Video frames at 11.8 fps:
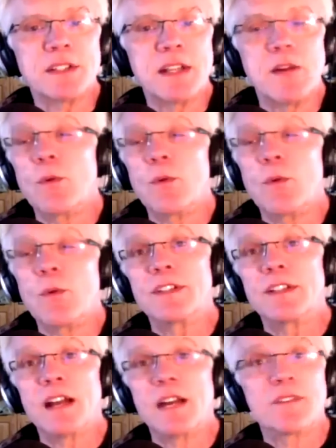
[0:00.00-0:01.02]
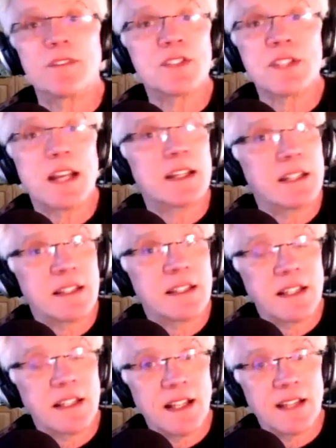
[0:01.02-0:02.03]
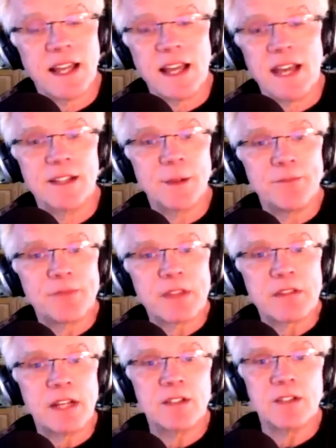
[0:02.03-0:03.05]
Now, a wedding photographer is not going to think like that, right?